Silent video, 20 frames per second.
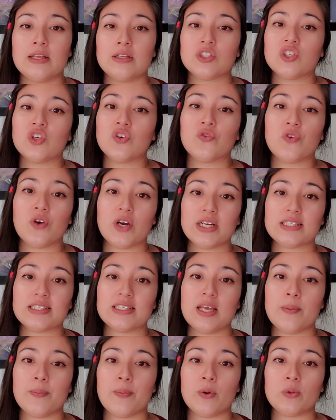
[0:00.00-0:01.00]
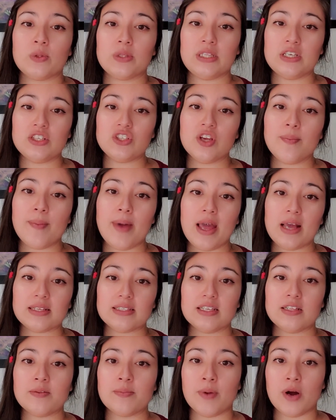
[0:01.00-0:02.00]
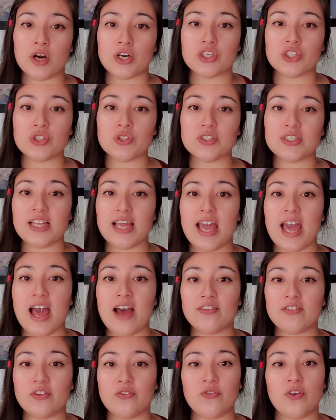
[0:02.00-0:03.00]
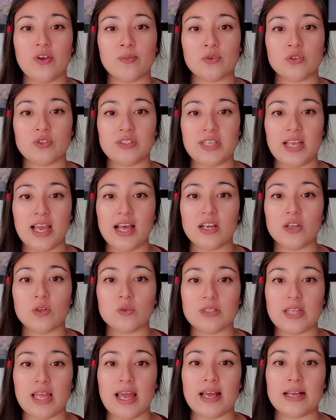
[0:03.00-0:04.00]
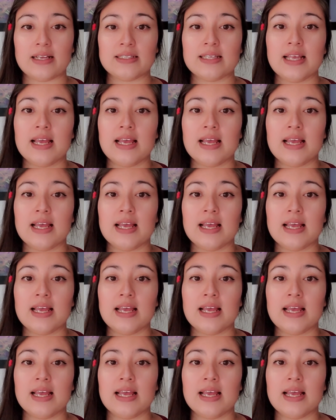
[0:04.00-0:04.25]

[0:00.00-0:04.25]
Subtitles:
So for example, TJ Maxx and Marshalls, they have the famous yellow tags.